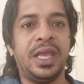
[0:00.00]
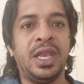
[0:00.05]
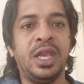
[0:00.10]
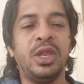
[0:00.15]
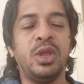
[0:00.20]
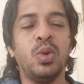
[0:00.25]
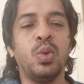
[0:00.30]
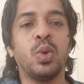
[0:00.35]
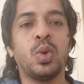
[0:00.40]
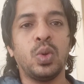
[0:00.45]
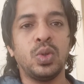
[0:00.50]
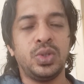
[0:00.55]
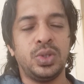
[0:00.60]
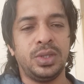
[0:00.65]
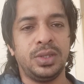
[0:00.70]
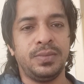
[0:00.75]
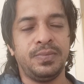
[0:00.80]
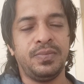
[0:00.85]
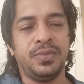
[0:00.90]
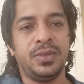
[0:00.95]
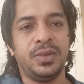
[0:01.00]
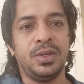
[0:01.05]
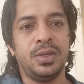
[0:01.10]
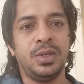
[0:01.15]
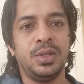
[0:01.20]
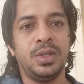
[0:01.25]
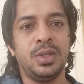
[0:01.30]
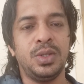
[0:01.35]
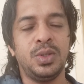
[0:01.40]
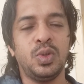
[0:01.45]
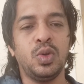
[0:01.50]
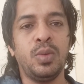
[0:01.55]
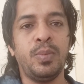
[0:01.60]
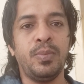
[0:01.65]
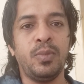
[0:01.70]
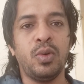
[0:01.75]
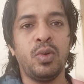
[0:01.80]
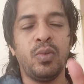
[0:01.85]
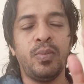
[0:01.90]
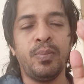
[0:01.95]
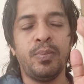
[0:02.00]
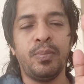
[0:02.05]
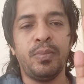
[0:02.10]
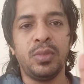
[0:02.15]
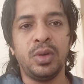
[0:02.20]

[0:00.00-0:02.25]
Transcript: in euros. So